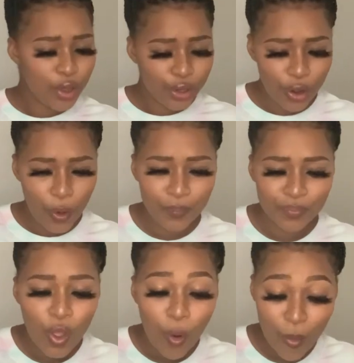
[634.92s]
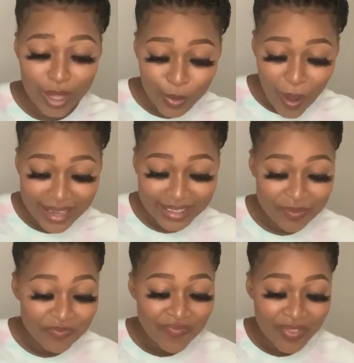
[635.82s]
You know, what's what?
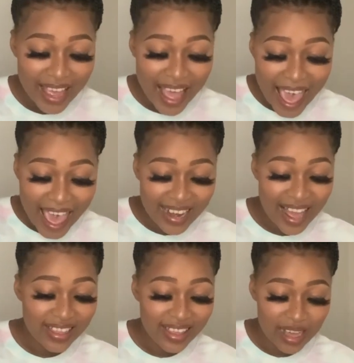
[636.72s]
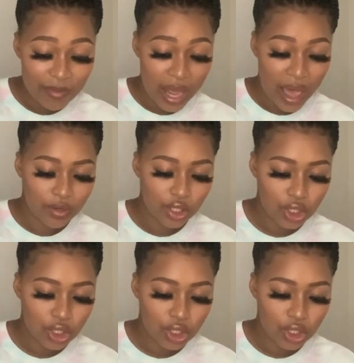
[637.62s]
And I think I'm gonna have